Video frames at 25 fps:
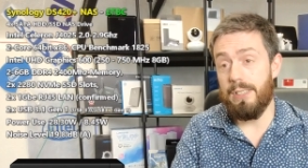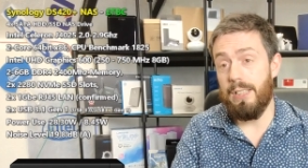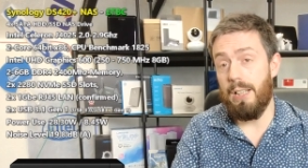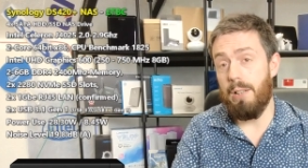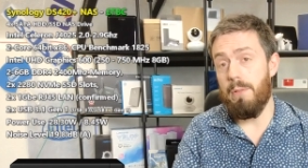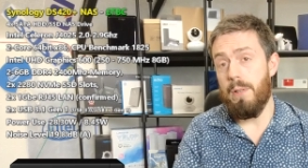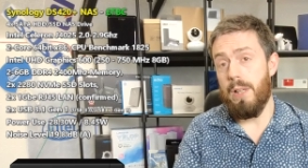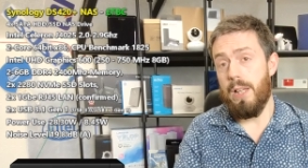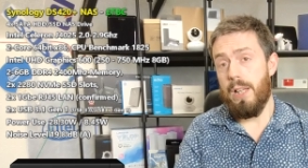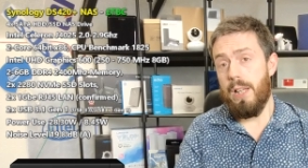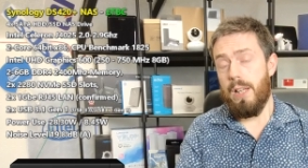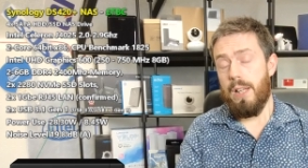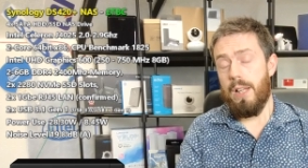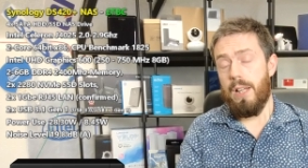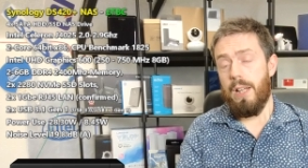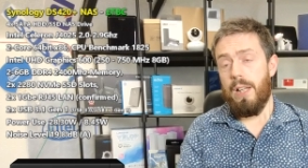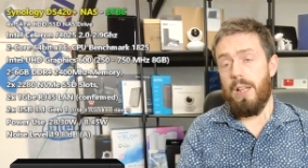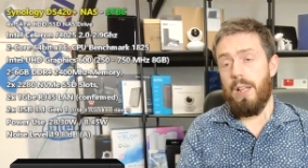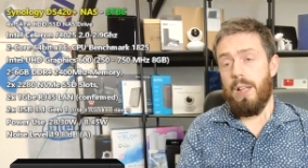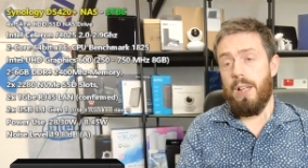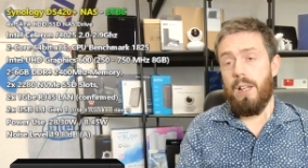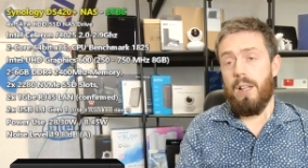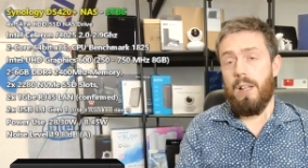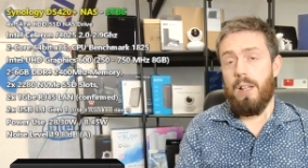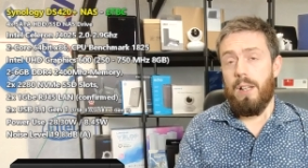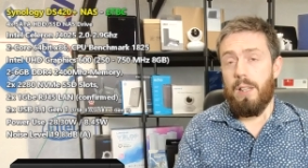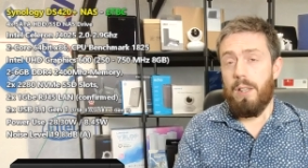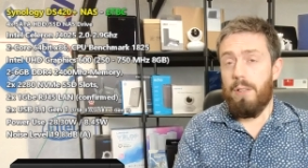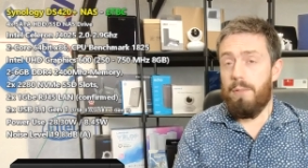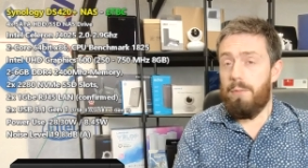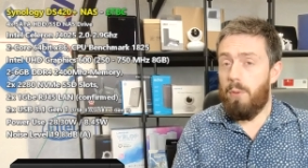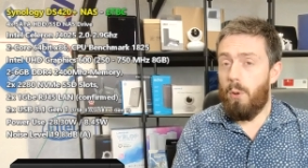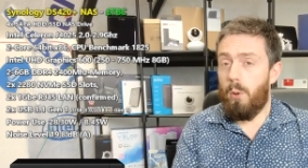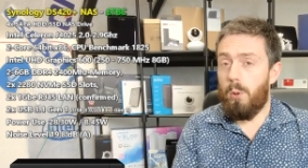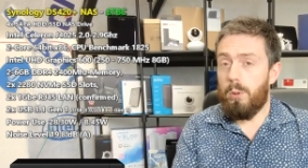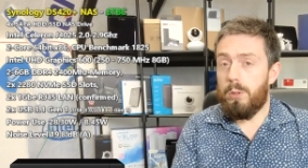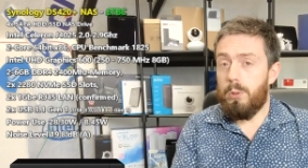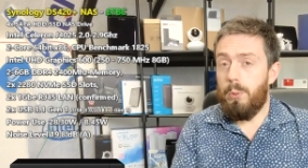So the
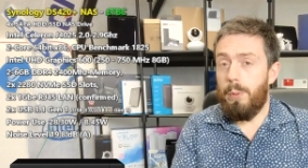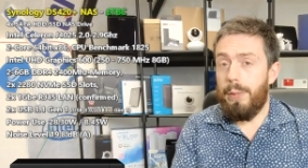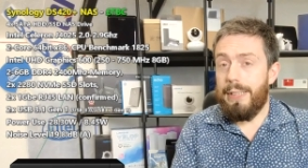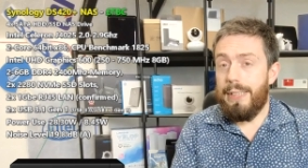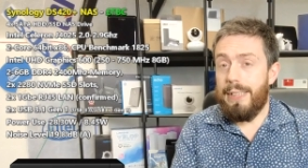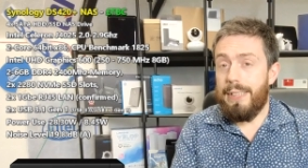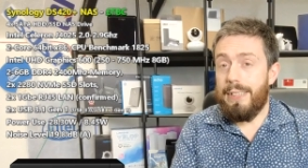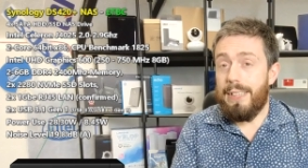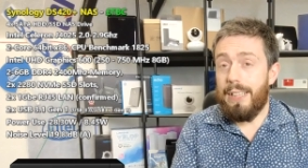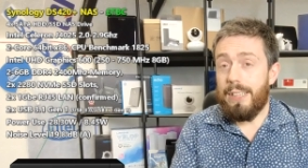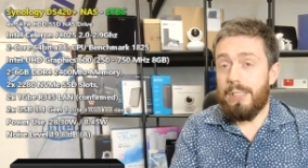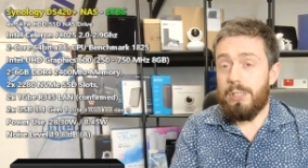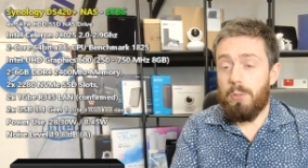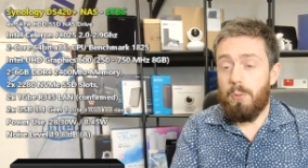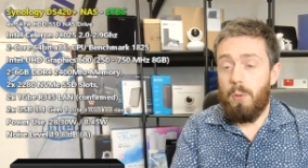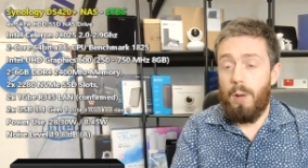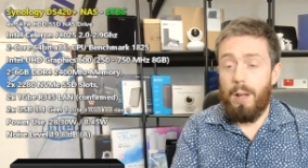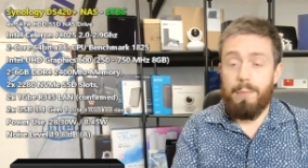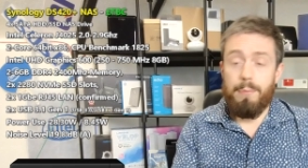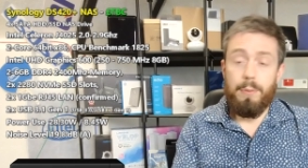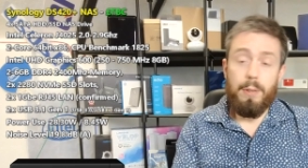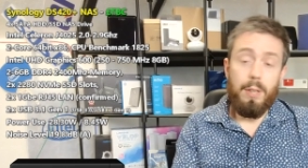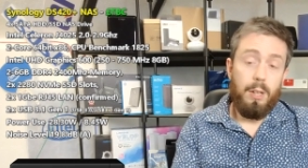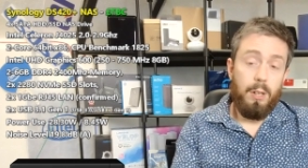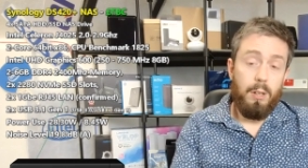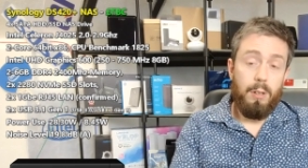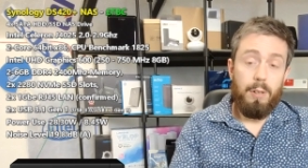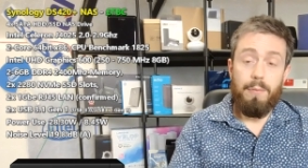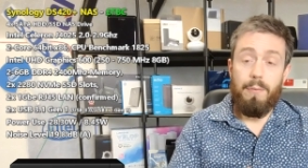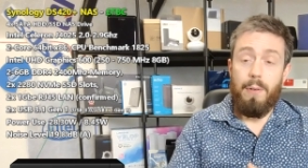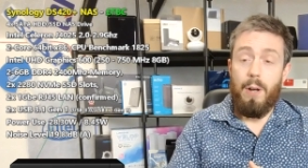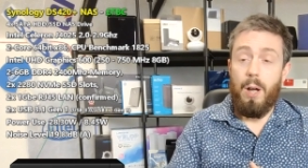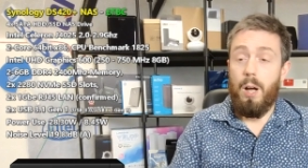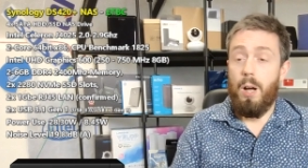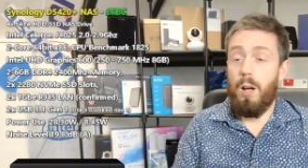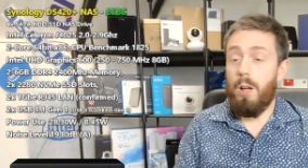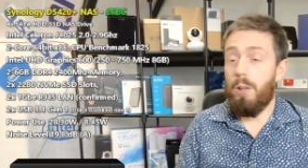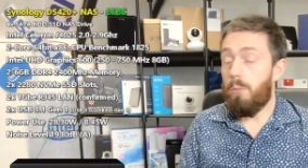four twenty does arrive with a lot of
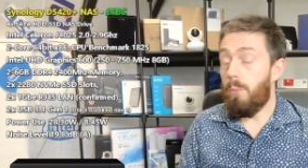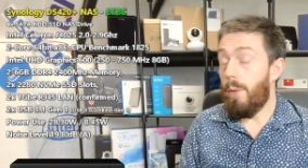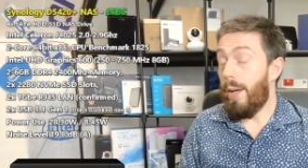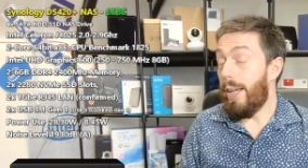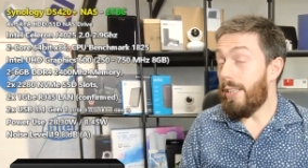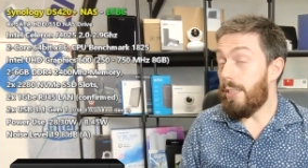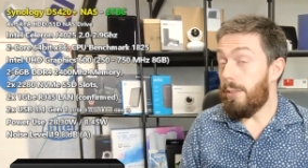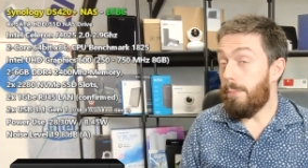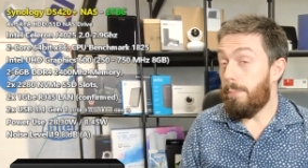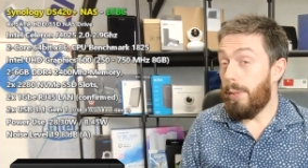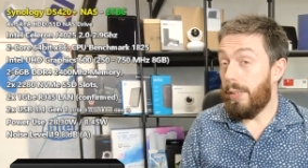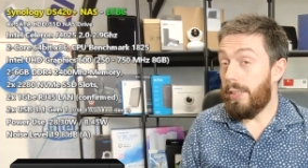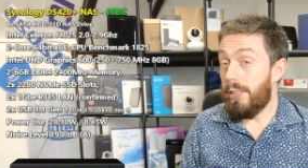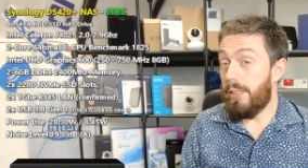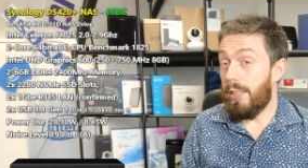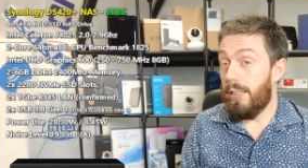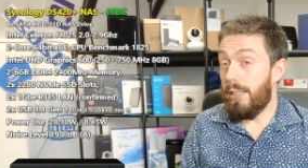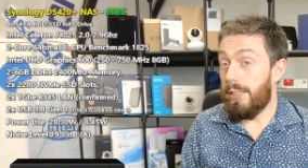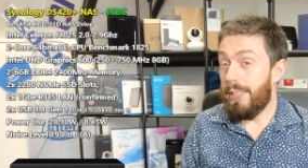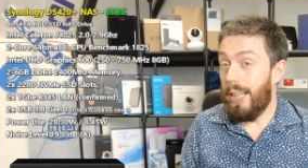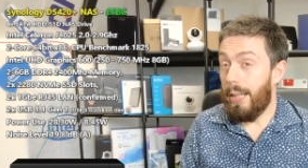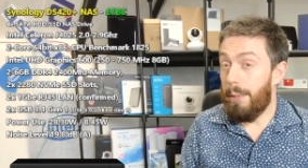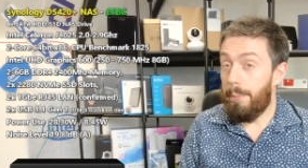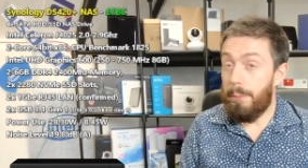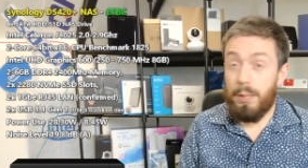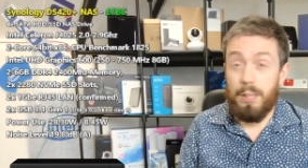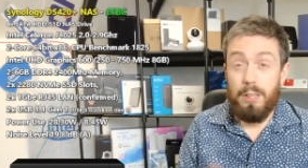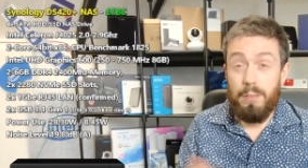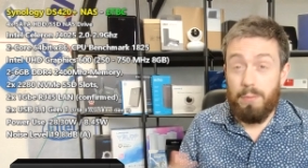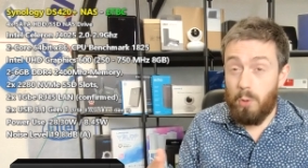hardware to bring to the table,